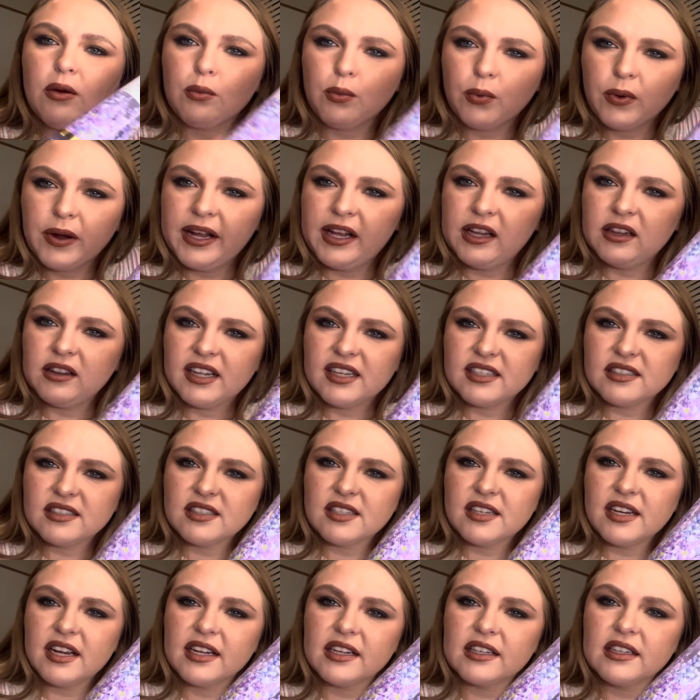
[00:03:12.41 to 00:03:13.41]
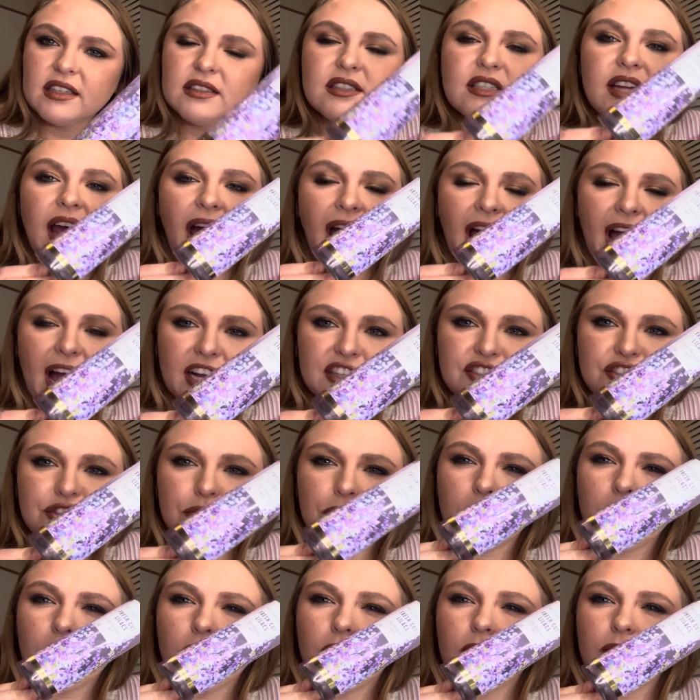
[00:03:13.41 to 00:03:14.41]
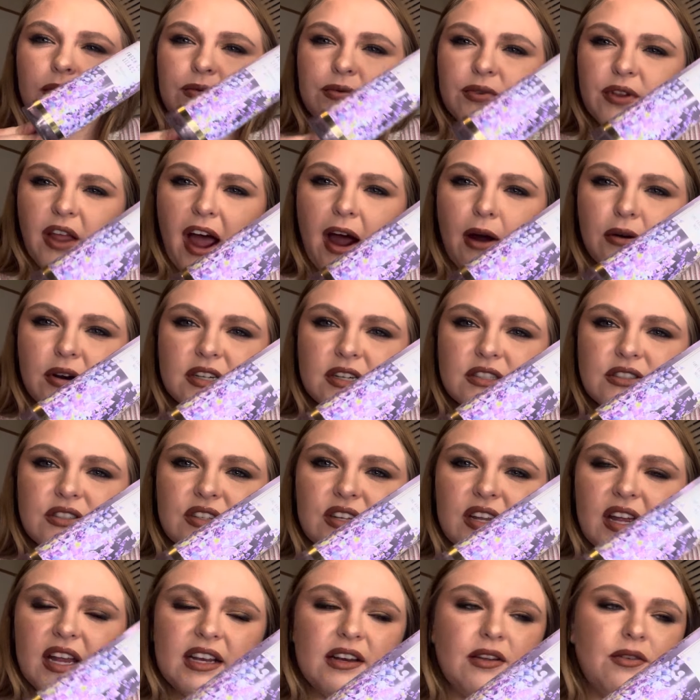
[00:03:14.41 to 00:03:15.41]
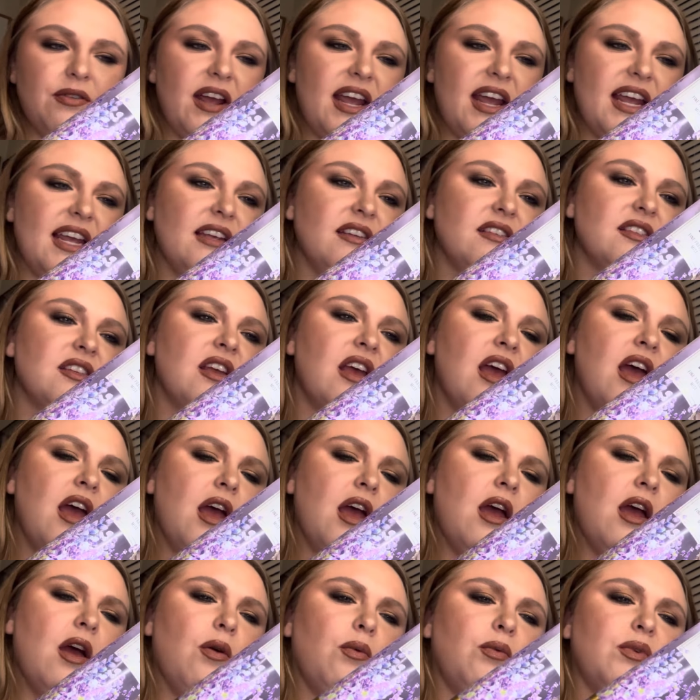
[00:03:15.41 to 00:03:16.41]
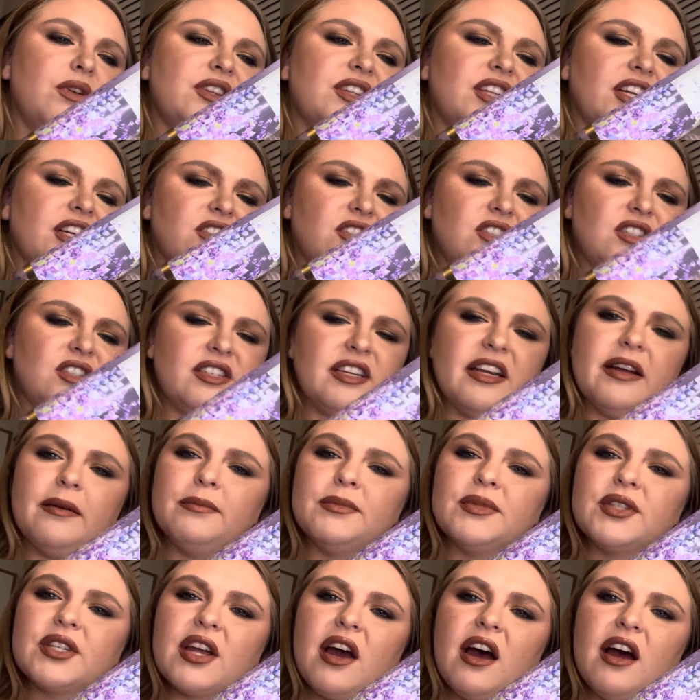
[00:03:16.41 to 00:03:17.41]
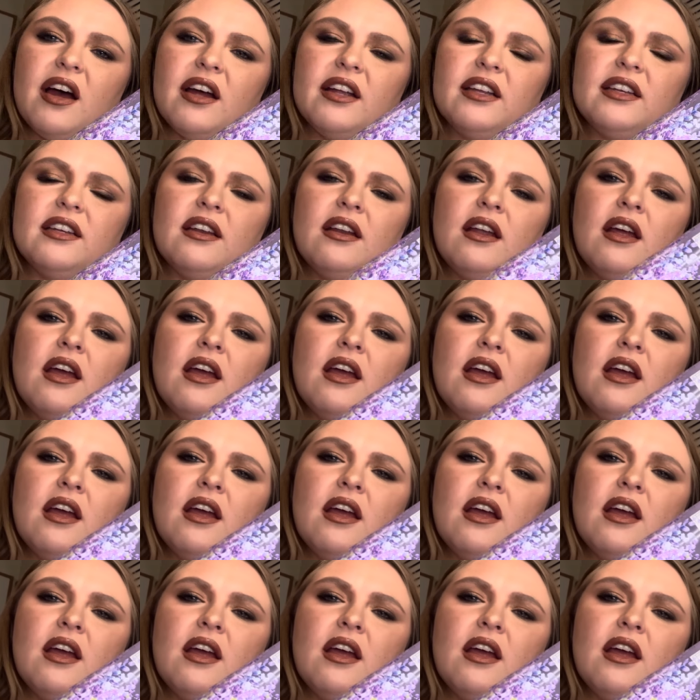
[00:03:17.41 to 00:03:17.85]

realistic to actual flowers in a vase with their stems cut.